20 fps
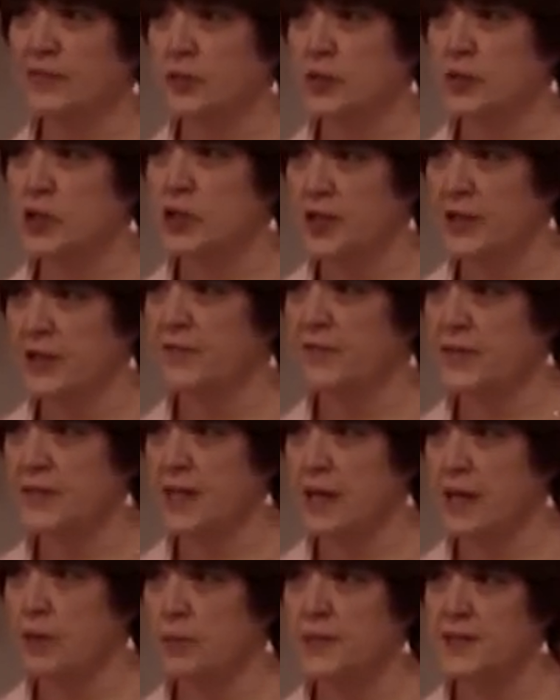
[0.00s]
few
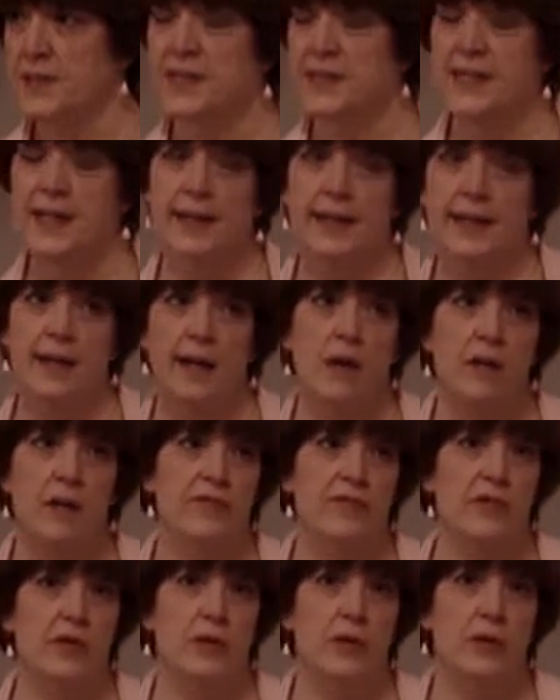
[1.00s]
shifts helping to take
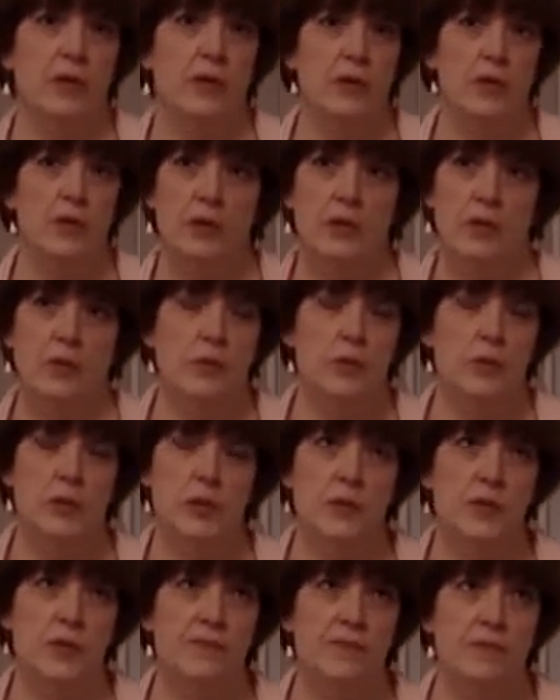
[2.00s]
care of her,
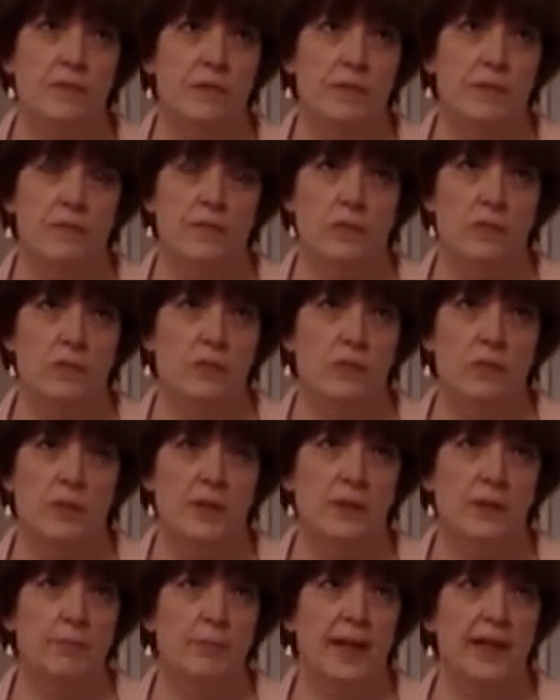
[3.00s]
which was
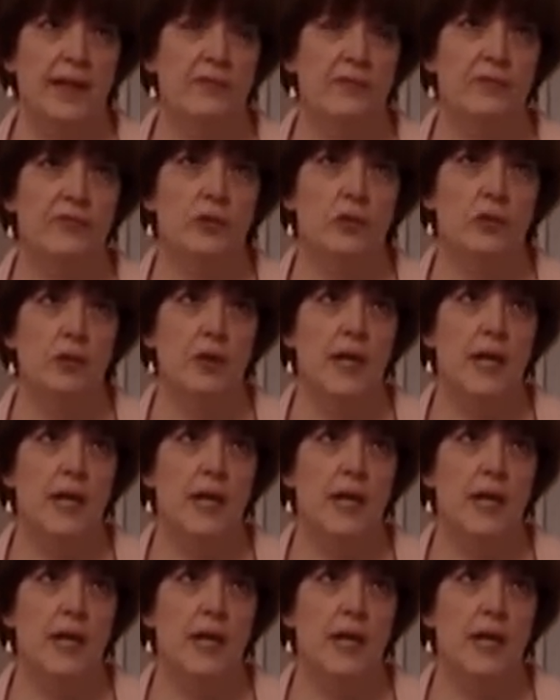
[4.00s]
really painful.